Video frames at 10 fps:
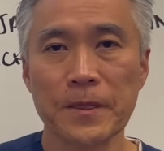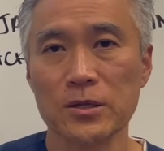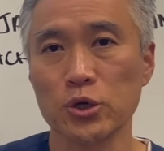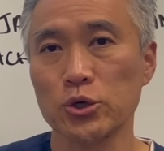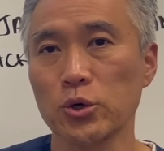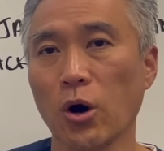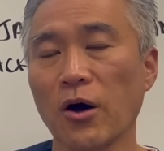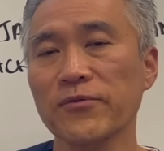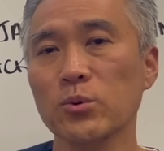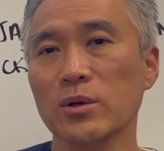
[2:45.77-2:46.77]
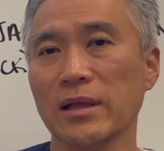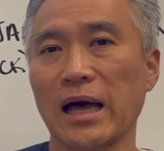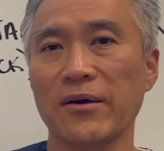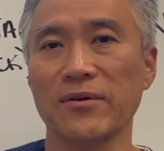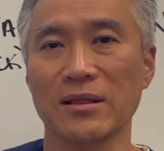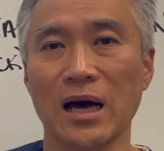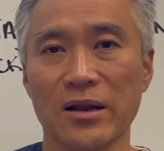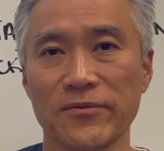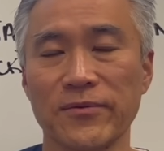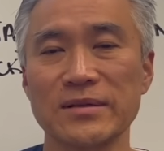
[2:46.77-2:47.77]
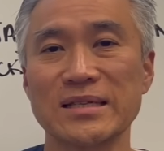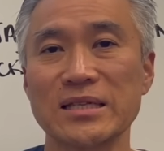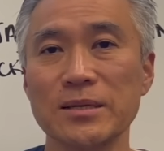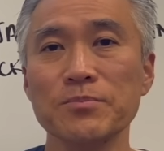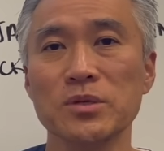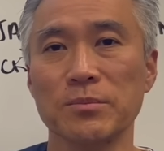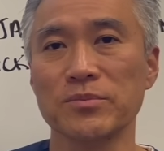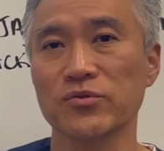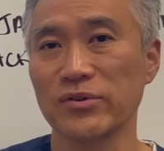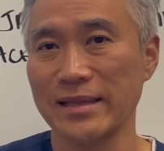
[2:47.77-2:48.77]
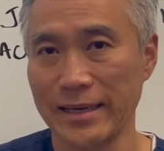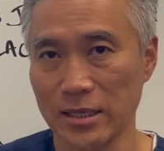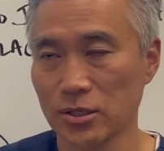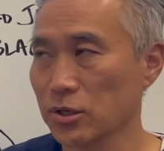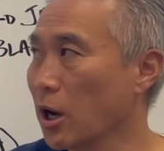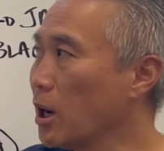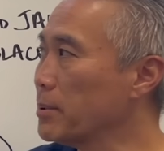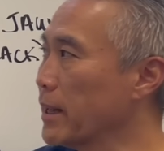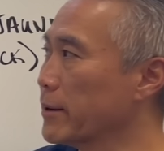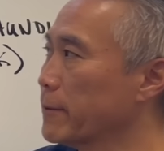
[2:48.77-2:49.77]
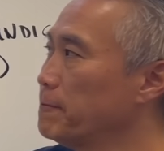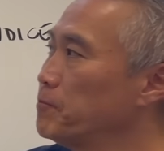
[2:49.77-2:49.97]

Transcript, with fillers: So you often will have a lot of symptoms related to gallbladder.